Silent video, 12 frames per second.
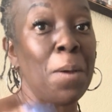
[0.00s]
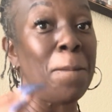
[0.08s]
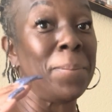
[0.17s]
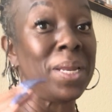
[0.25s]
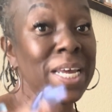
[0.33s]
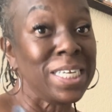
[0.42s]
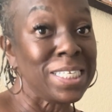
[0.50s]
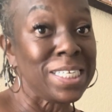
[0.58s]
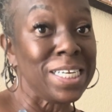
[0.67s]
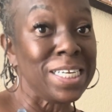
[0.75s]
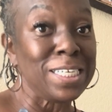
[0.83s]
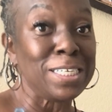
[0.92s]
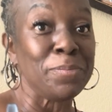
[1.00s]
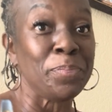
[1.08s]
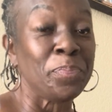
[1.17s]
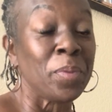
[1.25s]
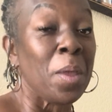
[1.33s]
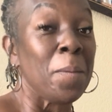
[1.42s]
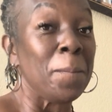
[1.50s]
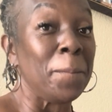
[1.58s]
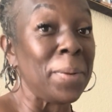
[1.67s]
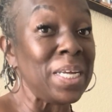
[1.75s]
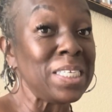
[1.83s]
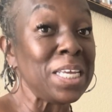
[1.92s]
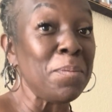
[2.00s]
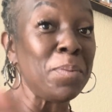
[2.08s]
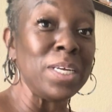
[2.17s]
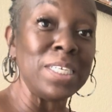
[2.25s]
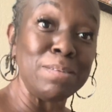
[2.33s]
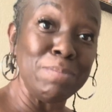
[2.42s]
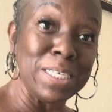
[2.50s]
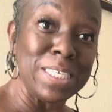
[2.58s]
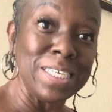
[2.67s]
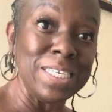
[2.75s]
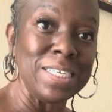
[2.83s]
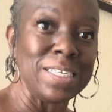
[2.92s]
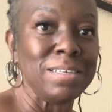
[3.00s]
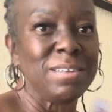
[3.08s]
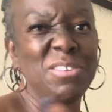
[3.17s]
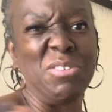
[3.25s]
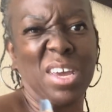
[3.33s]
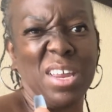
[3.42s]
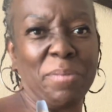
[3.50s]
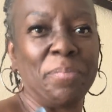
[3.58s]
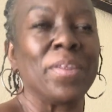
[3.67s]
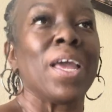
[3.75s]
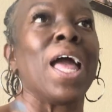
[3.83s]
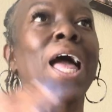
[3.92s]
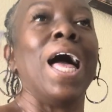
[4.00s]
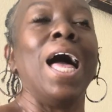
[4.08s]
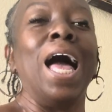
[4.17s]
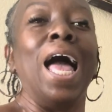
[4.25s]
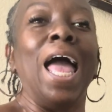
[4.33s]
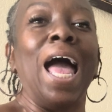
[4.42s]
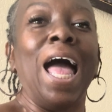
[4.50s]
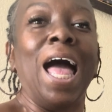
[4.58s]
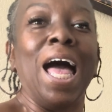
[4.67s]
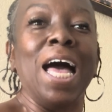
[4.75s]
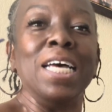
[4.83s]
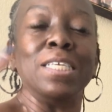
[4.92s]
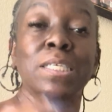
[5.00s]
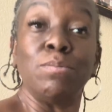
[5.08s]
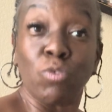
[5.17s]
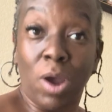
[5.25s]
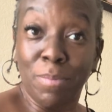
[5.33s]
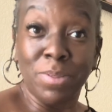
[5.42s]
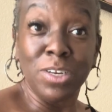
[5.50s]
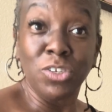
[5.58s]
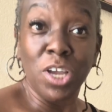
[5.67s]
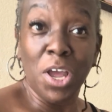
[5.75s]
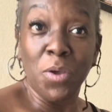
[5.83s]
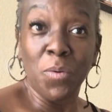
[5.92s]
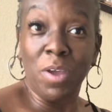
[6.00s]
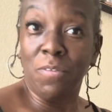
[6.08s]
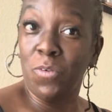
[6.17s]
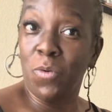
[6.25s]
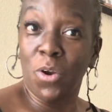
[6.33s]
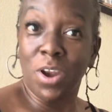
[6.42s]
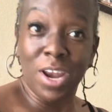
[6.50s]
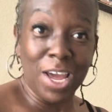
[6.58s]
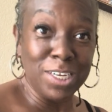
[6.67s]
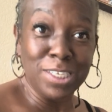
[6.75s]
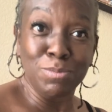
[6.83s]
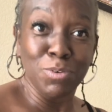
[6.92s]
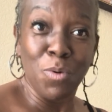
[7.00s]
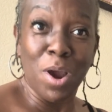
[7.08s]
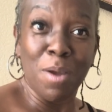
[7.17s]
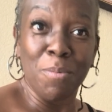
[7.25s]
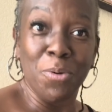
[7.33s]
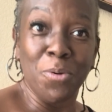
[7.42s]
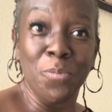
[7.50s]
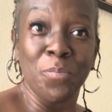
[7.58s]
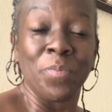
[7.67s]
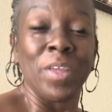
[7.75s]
Blessing plus message. You get it. Subscribe to the channel if you are not a subscriber.